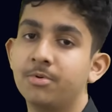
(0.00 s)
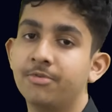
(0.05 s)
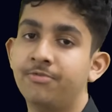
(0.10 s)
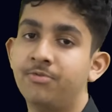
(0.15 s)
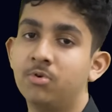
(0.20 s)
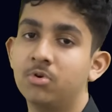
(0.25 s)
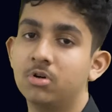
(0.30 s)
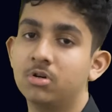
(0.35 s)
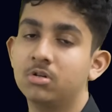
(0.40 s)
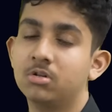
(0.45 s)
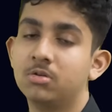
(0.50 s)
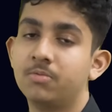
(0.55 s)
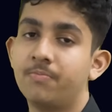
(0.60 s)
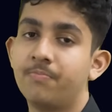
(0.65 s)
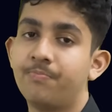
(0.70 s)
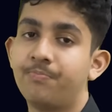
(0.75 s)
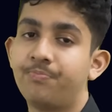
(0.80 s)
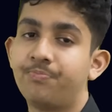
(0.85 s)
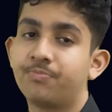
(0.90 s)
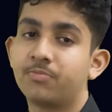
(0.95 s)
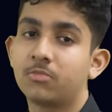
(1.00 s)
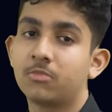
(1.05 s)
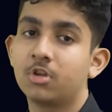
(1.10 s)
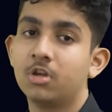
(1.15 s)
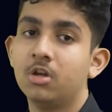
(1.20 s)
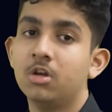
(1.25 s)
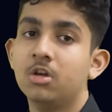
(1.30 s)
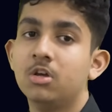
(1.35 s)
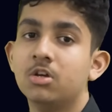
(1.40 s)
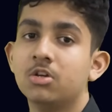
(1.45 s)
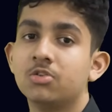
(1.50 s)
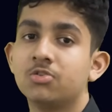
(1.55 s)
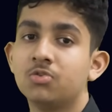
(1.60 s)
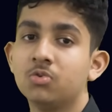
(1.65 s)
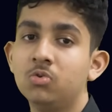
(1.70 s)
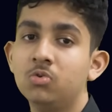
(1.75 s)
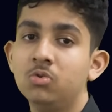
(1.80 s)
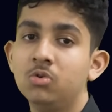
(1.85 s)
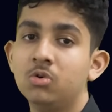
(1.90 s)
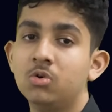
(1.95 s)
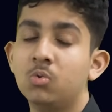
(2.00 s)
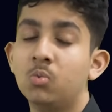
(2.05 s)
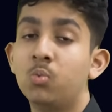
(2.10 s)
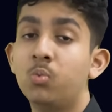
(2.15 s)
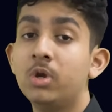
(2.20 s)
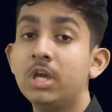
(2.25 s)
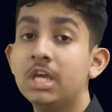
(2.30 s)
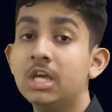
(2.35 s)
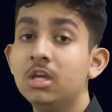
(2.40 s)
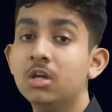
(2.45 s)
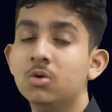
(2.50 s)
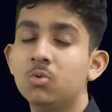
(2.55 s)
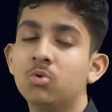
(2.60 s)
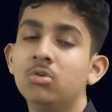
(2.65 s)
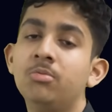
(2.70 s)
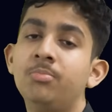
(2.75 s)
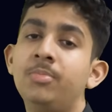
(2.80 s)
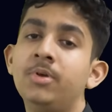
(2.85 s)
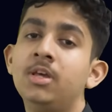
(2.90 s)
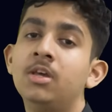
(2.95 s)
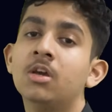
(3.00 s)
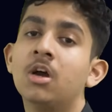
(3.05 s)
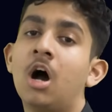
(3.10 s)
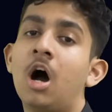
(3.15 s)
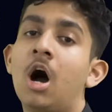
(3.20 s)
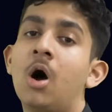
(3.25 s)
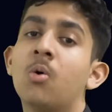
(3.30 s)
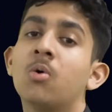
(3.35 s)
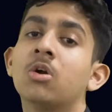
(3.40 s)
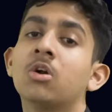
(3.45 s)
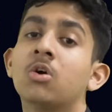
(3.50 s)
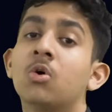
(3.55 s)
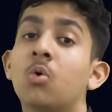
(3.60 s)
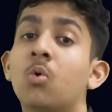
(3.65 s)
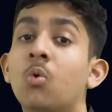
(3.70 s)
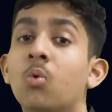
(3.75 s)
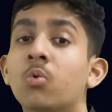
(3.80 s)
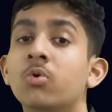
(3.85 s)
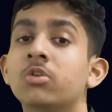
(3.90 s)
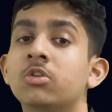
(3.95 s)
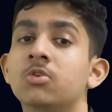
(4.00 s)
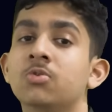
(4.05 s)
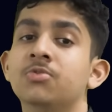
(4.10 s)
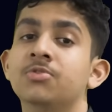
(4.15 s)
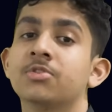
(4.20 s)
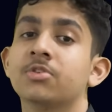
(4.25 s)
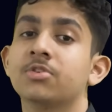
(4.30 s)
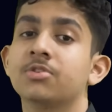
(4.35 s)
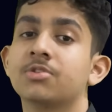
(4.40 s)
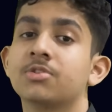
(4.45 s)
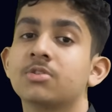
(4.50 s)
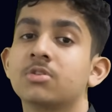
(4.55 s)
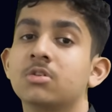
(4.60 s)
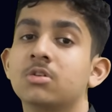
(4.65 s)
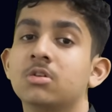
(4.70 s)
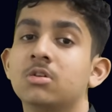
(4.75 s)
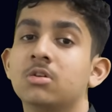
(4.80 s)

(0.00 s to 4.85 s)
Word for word: before. So, we will be our own users.